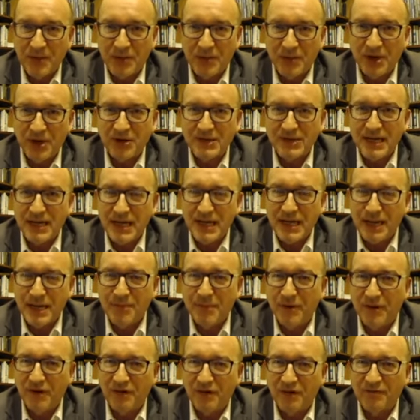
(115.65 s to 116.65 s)
because the
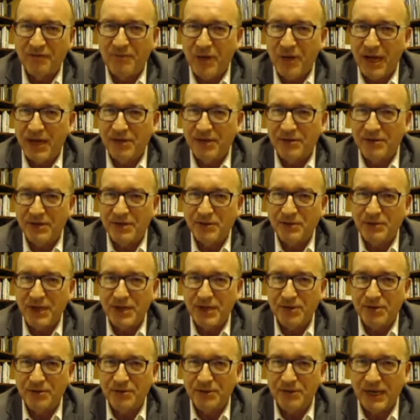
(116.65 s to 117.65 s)
number of migrants we're
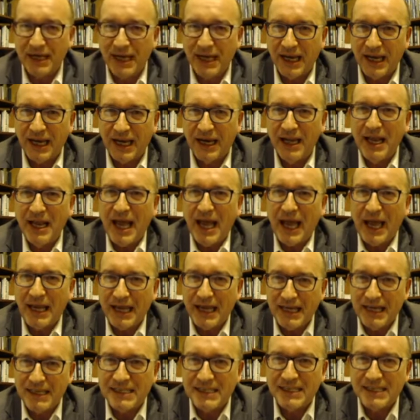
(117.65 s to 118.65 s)
talking here
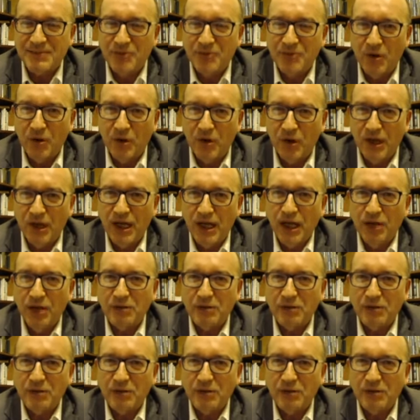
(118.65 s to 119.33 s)
is small,